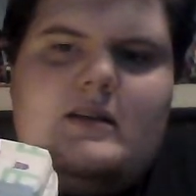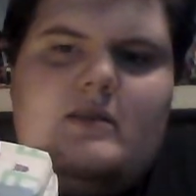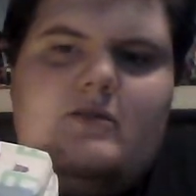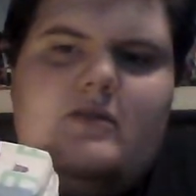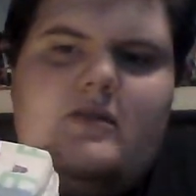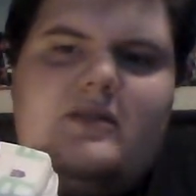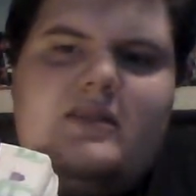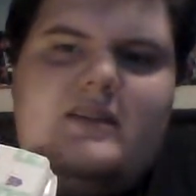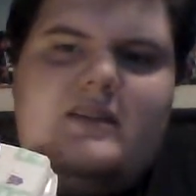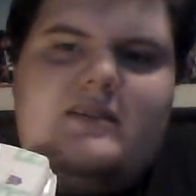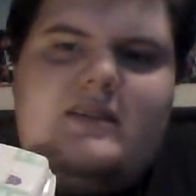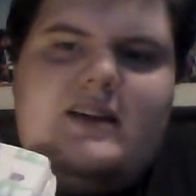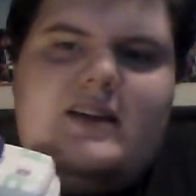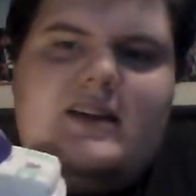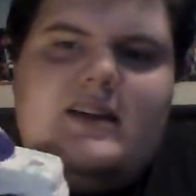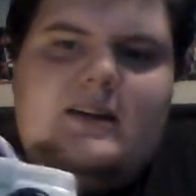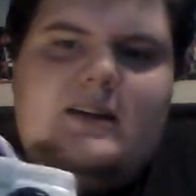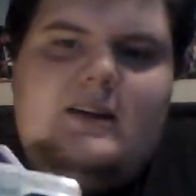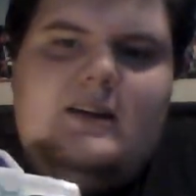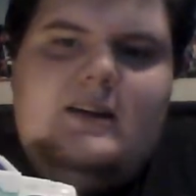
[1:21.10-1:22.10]
I want to say it's like
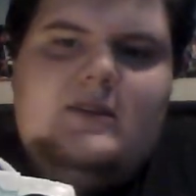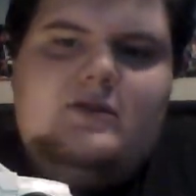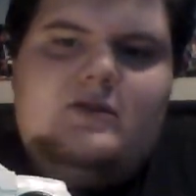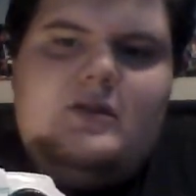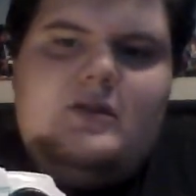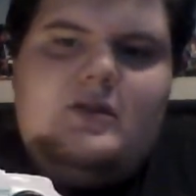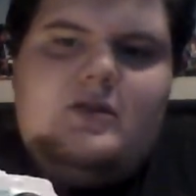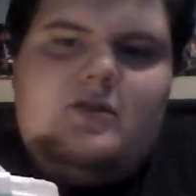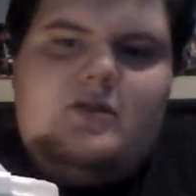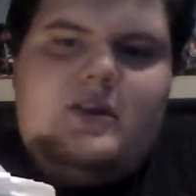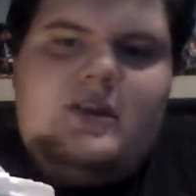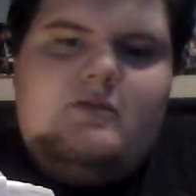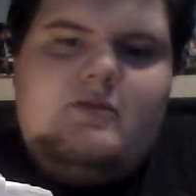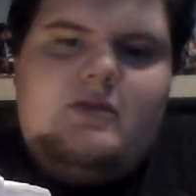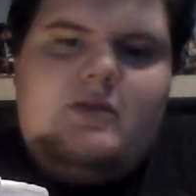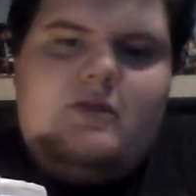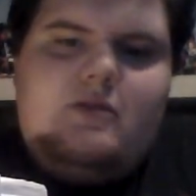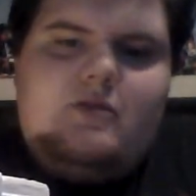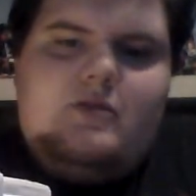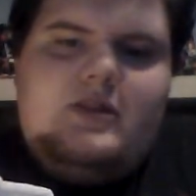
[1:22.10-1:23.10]
an electric green
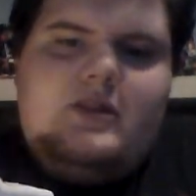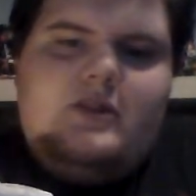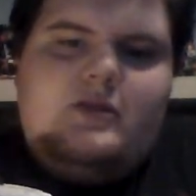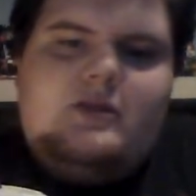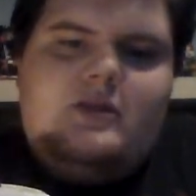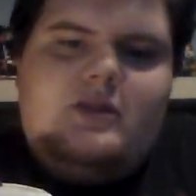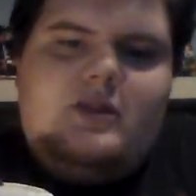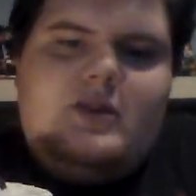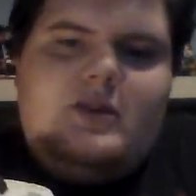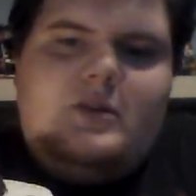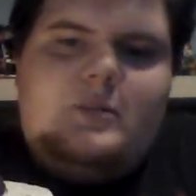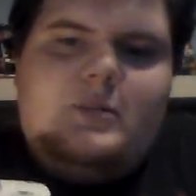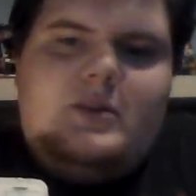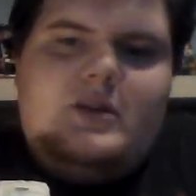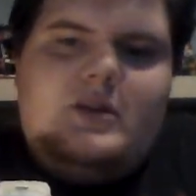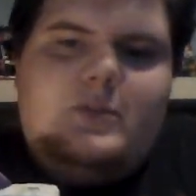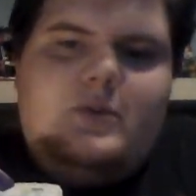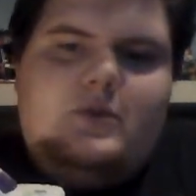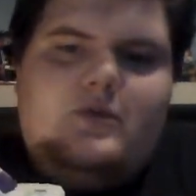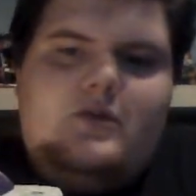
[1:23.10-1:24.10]
with a real dark
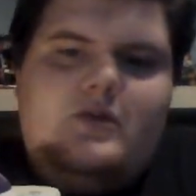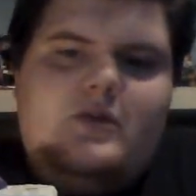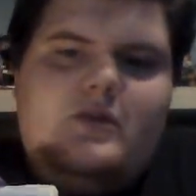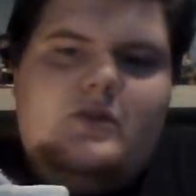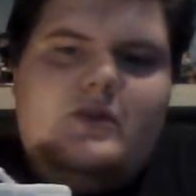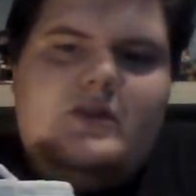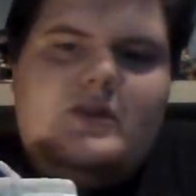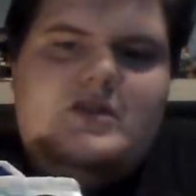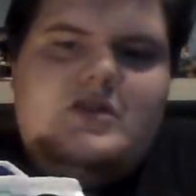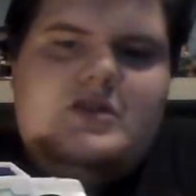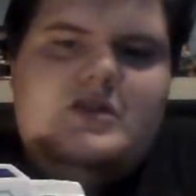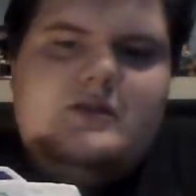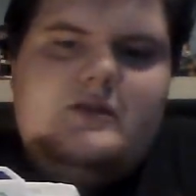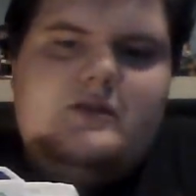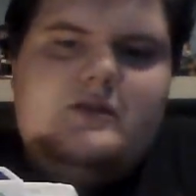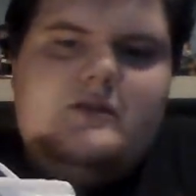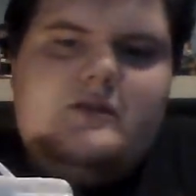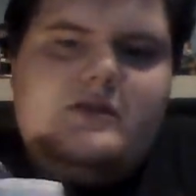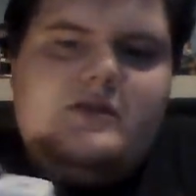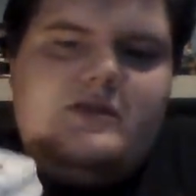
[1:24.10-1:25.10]
purple for the
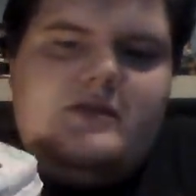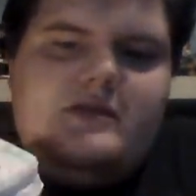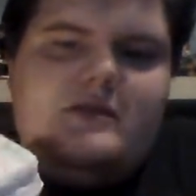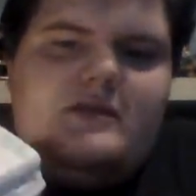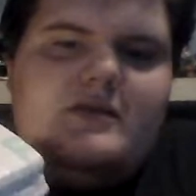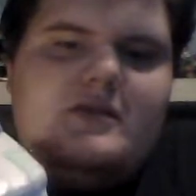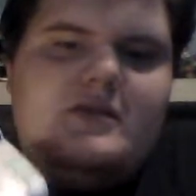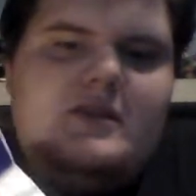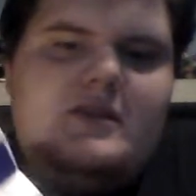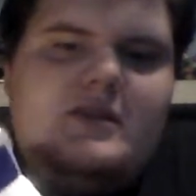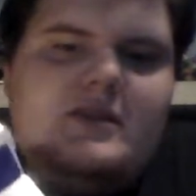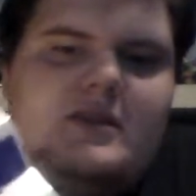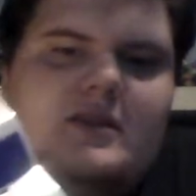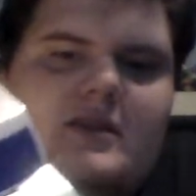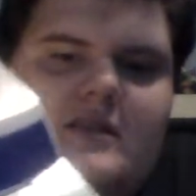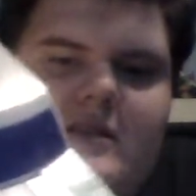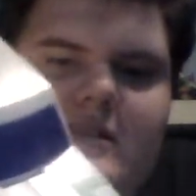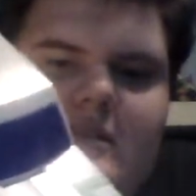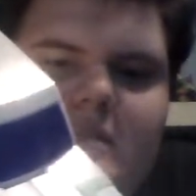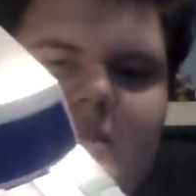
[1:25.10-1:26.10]
windshields.
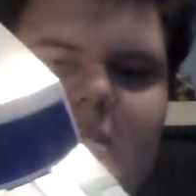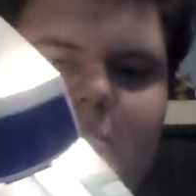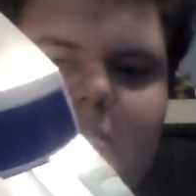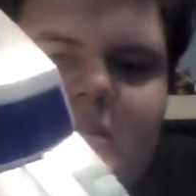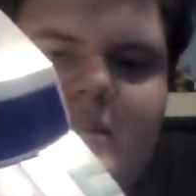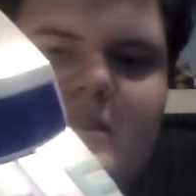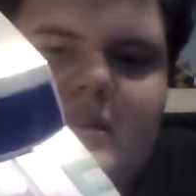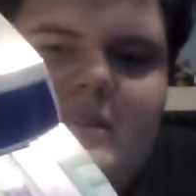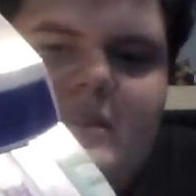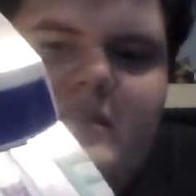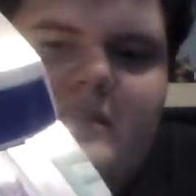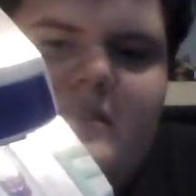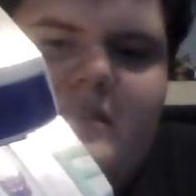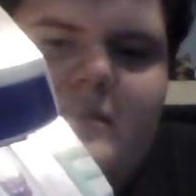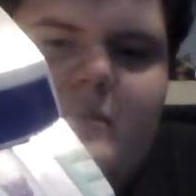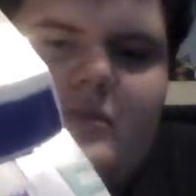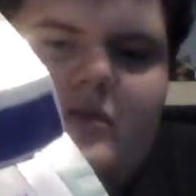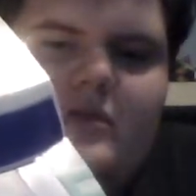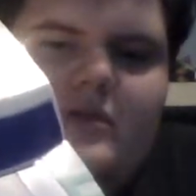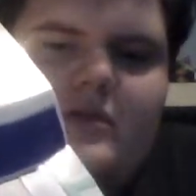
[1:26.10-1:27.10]
Decepticon
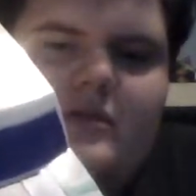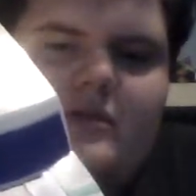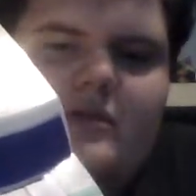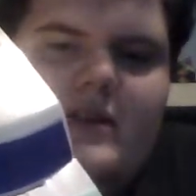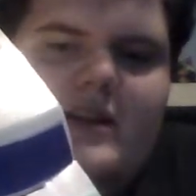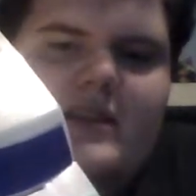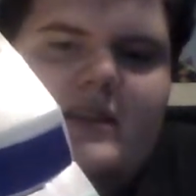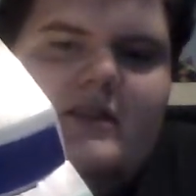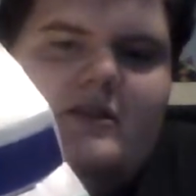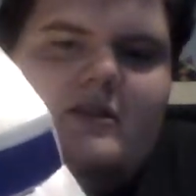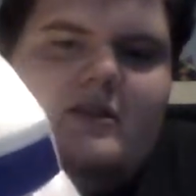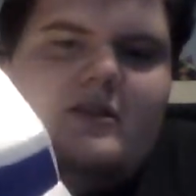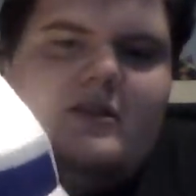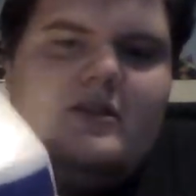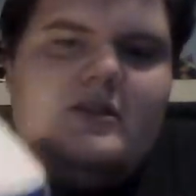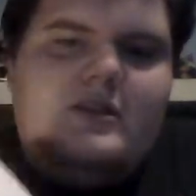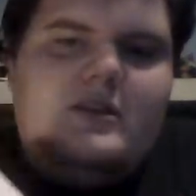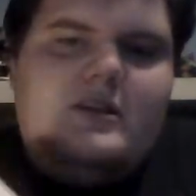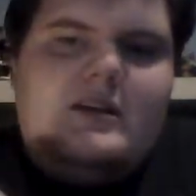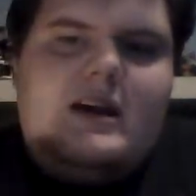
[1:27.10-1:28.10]
symbol is right there on the
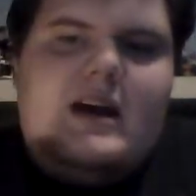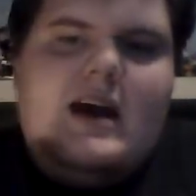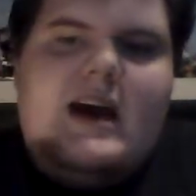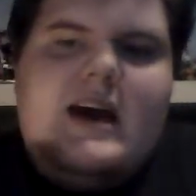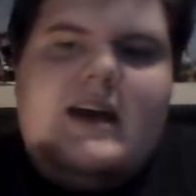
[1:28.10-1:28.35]
hood.